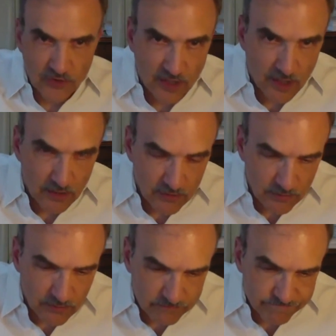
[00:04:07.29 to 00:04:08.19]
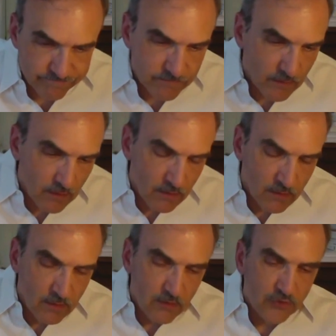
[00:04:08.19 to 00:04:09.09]
as I can too.
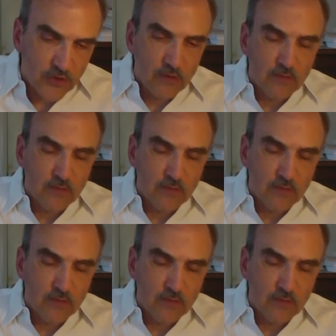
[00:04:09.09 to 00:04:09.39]
So,